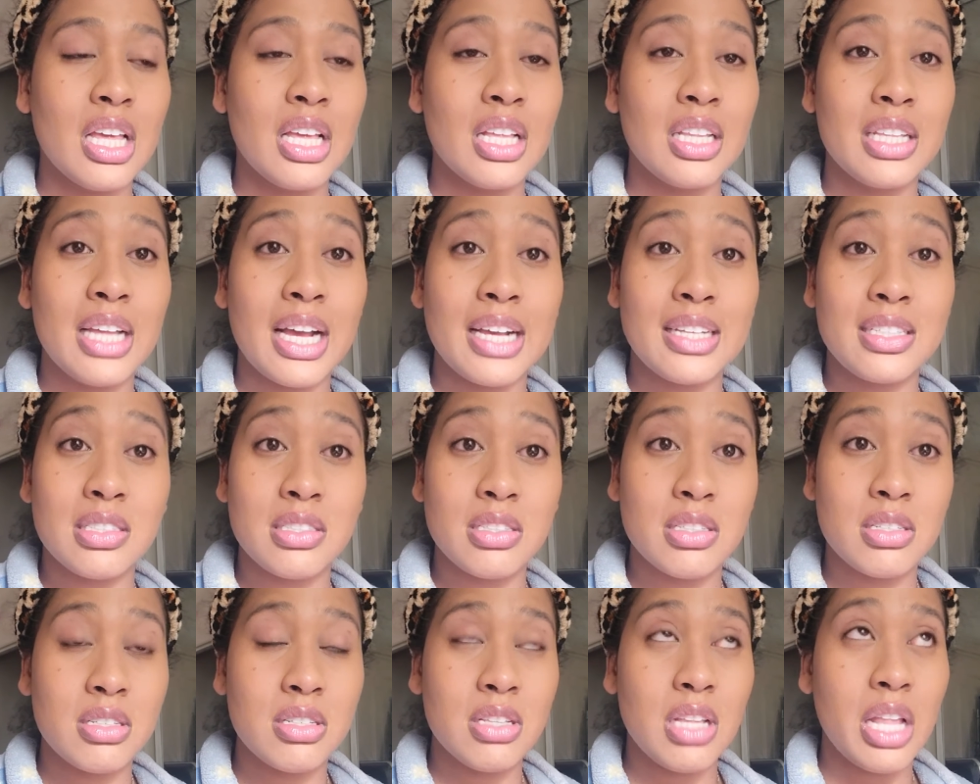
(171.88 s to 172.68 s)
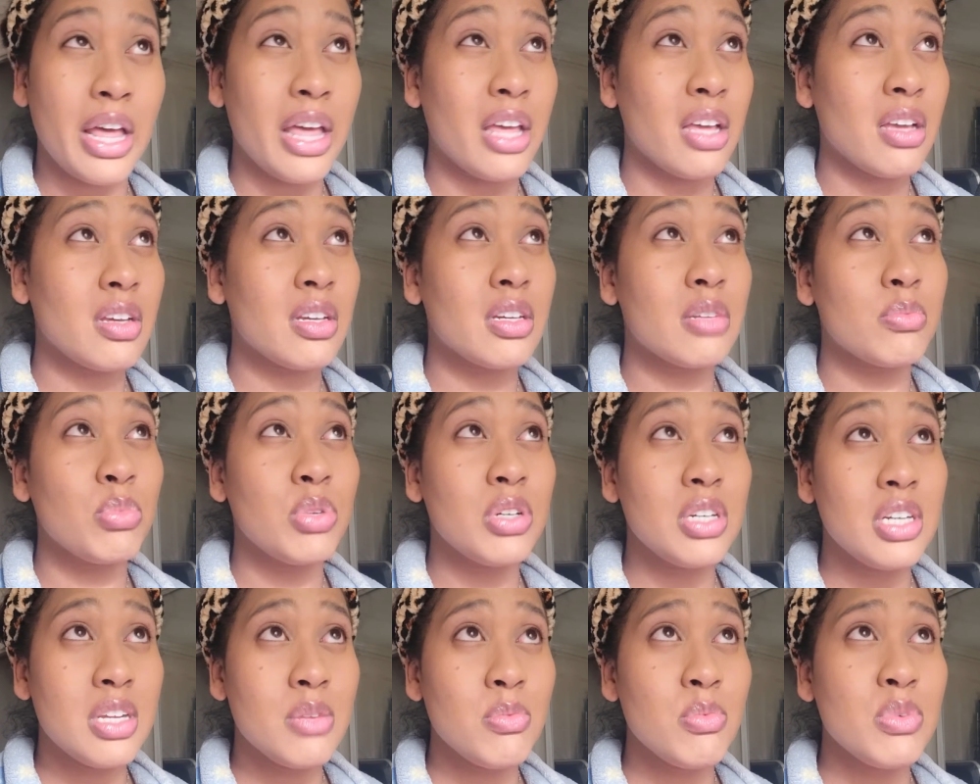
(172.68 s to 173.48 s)
It lasted like
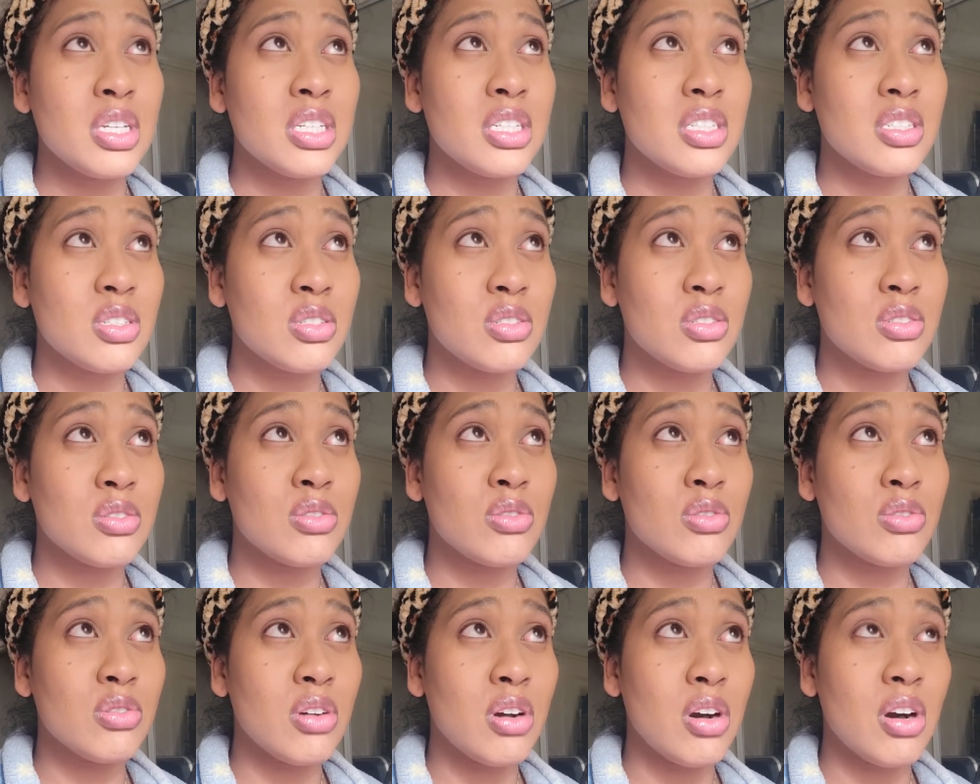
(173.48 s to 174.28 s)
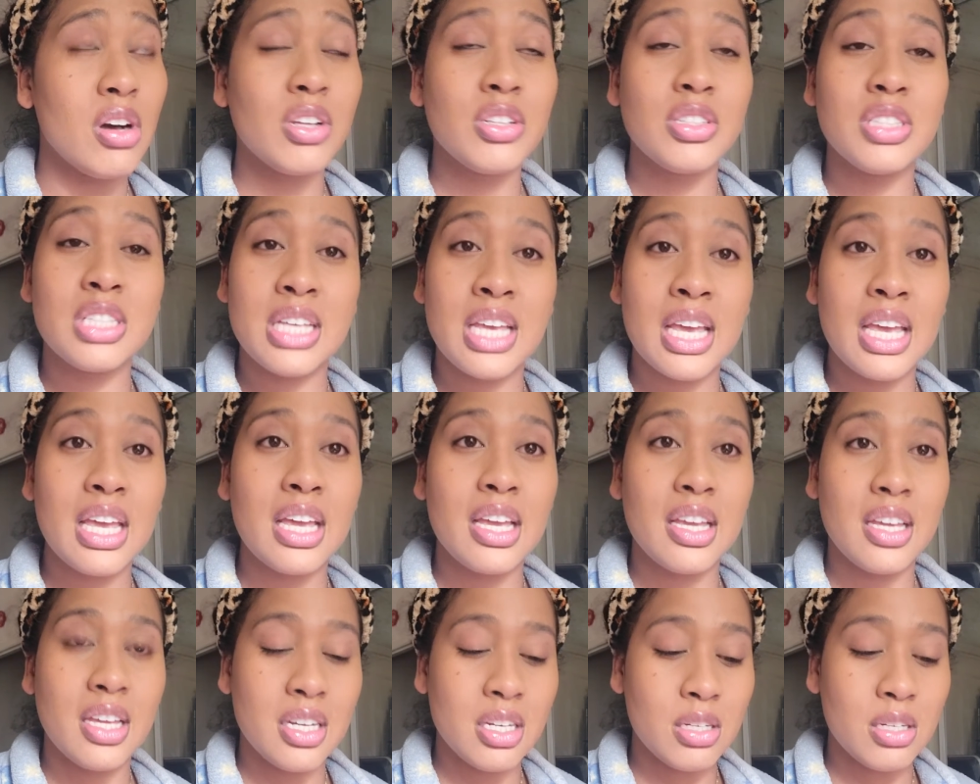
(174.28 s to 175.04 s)
pretty much all day,